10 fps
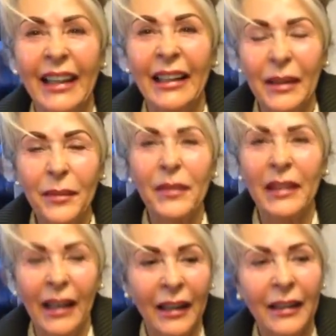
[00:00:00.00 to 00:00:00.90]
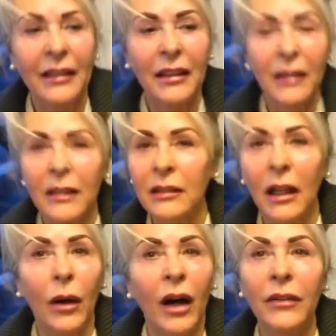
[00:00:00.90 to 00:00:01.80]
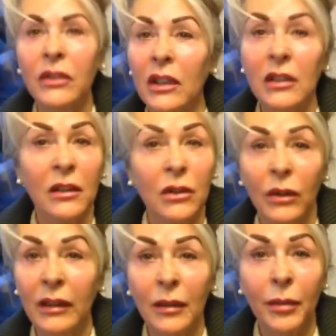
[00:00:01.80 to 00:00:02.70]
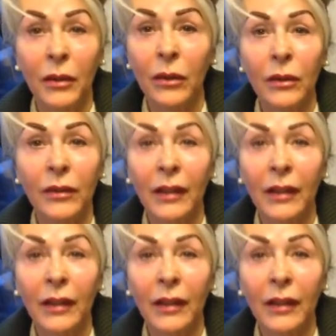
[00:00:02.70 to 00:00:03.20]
little bit, but beautiful shape. So I've just enjoyed it, Paul.